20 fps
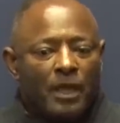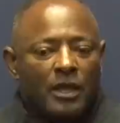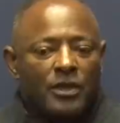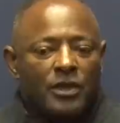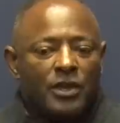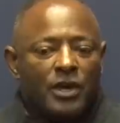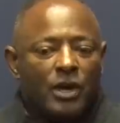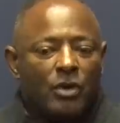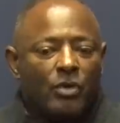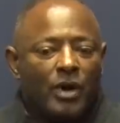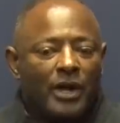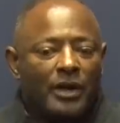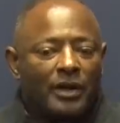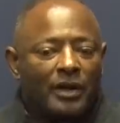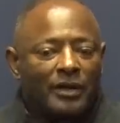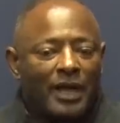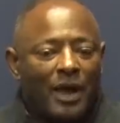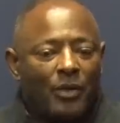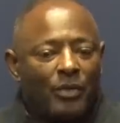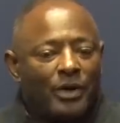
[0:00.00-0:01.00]
You know what?
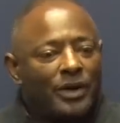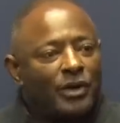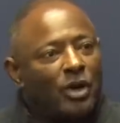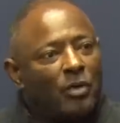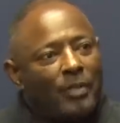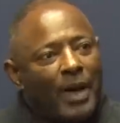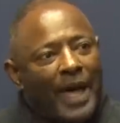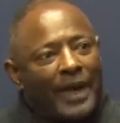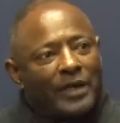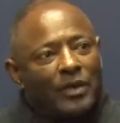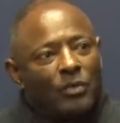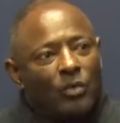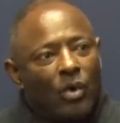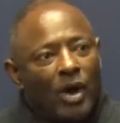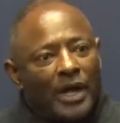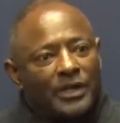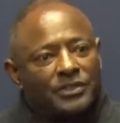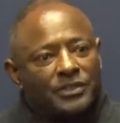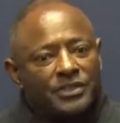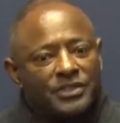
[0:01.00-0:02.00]
I want to go back and
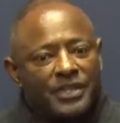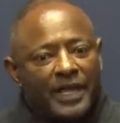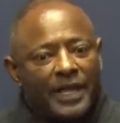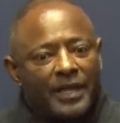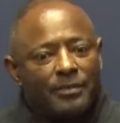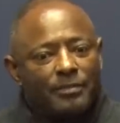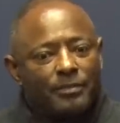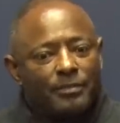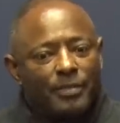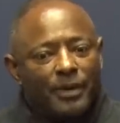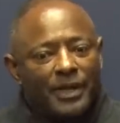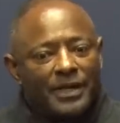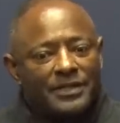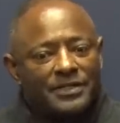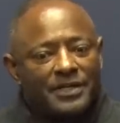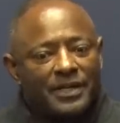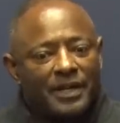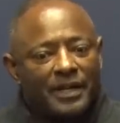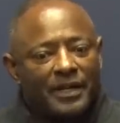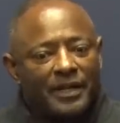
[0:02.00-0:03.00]
watch the tape,
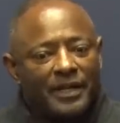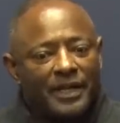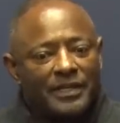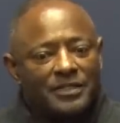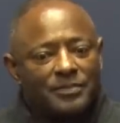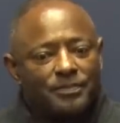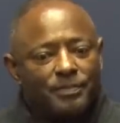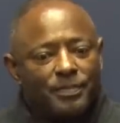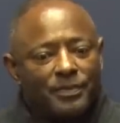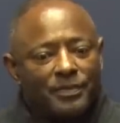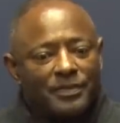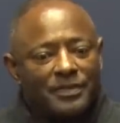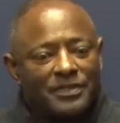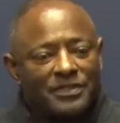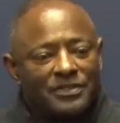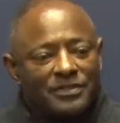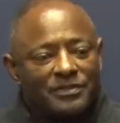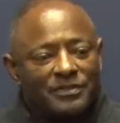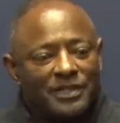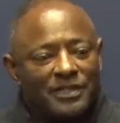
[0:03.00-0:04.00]
but uh, it's
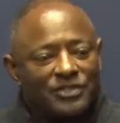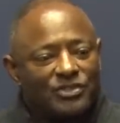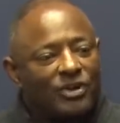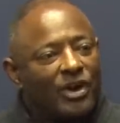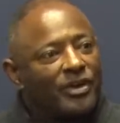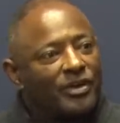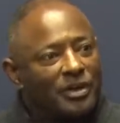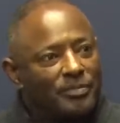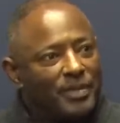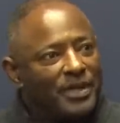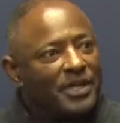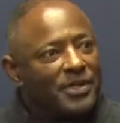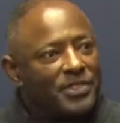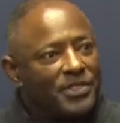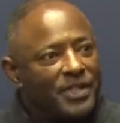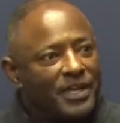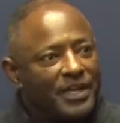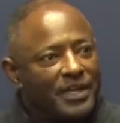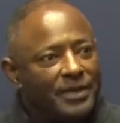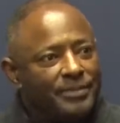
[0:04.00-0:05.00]
it's starting to be a
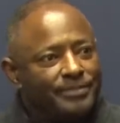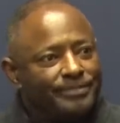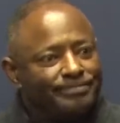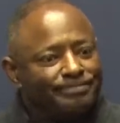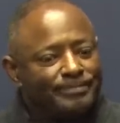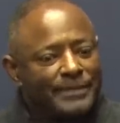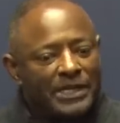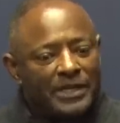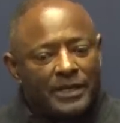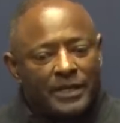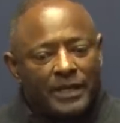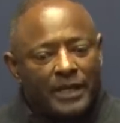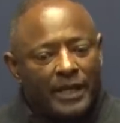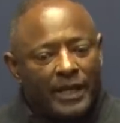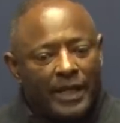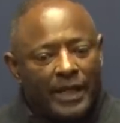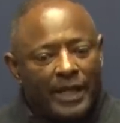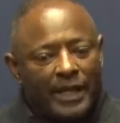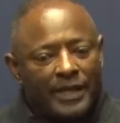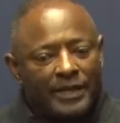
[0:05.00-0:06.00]
theme,
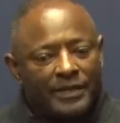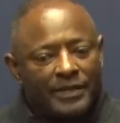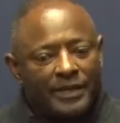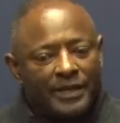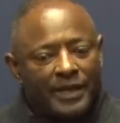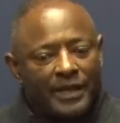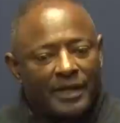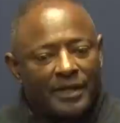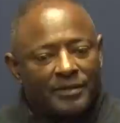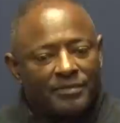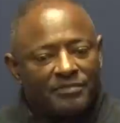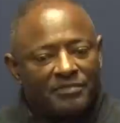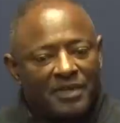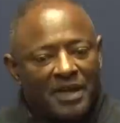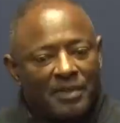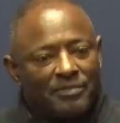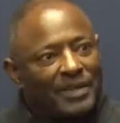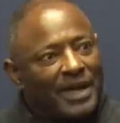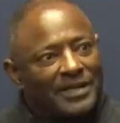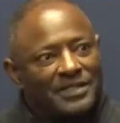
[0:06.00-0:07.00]
and uh,
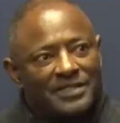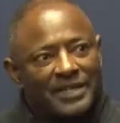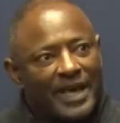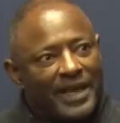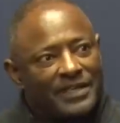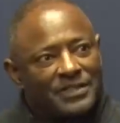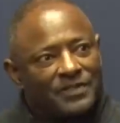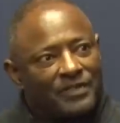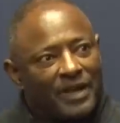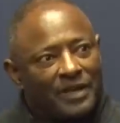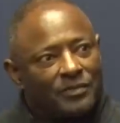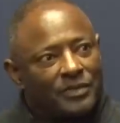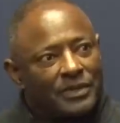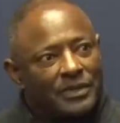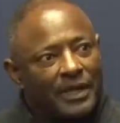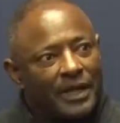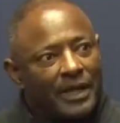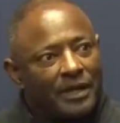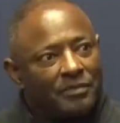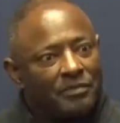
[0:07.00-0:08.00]
I'm not satisfied with
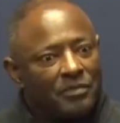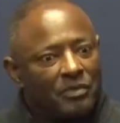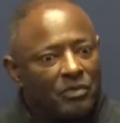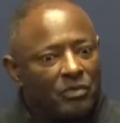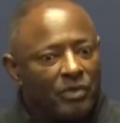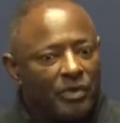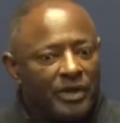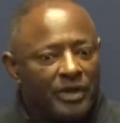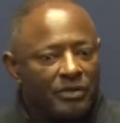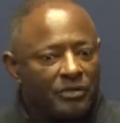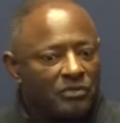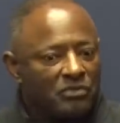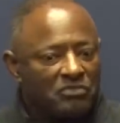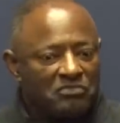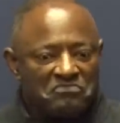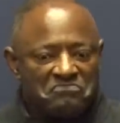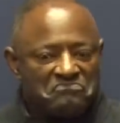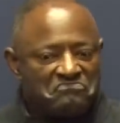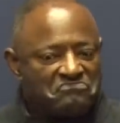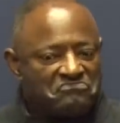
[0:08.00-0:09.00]
that. We
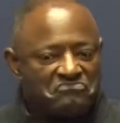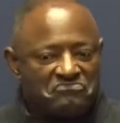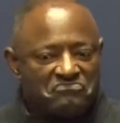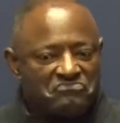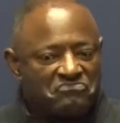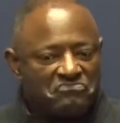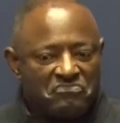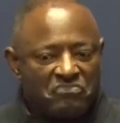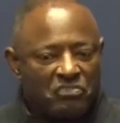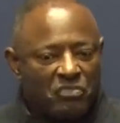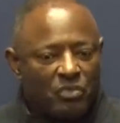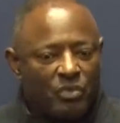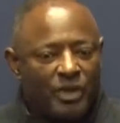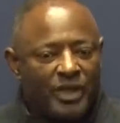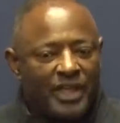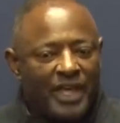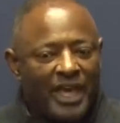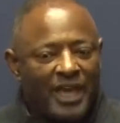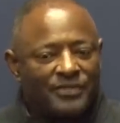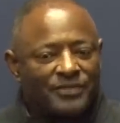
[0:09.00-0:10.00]

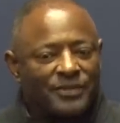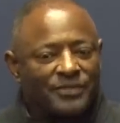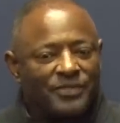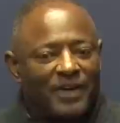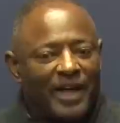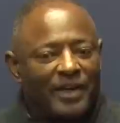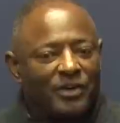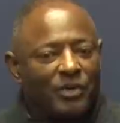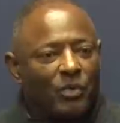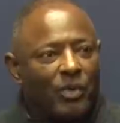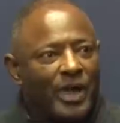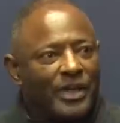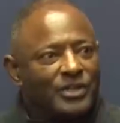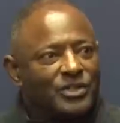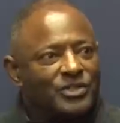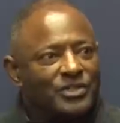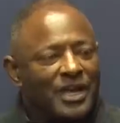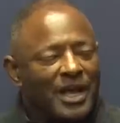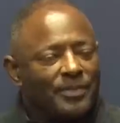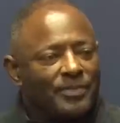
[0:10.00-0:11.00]
we have to find a way to
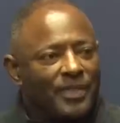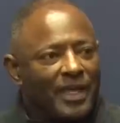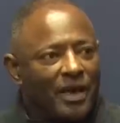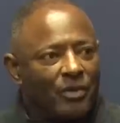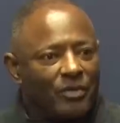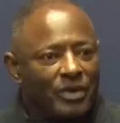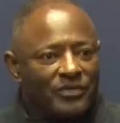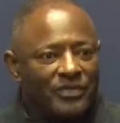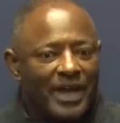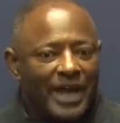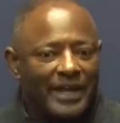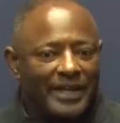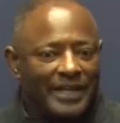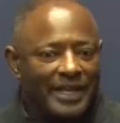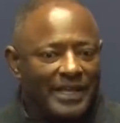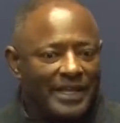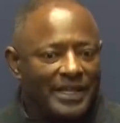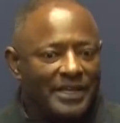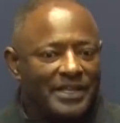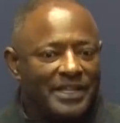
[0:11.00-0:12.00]
stop that. We've got to
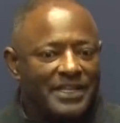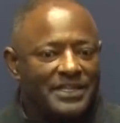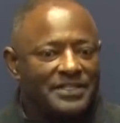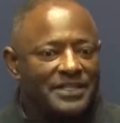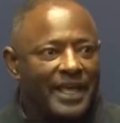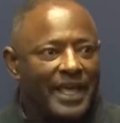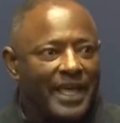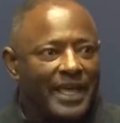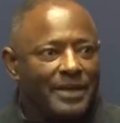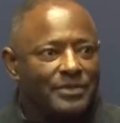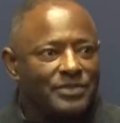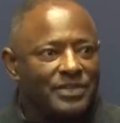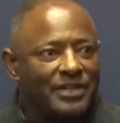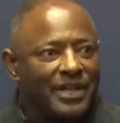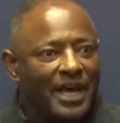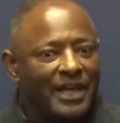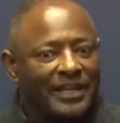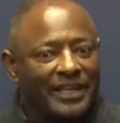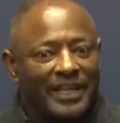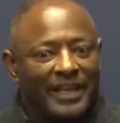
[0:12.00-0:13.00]
get in these games and
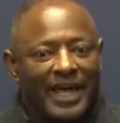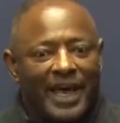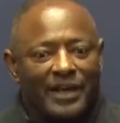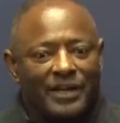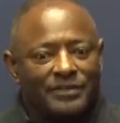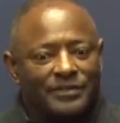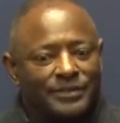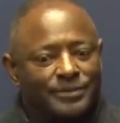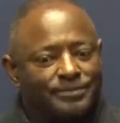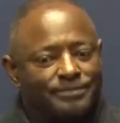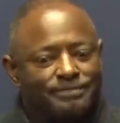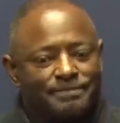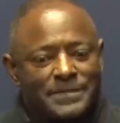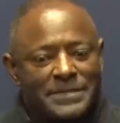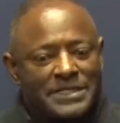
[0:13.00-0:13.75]
not get out of them.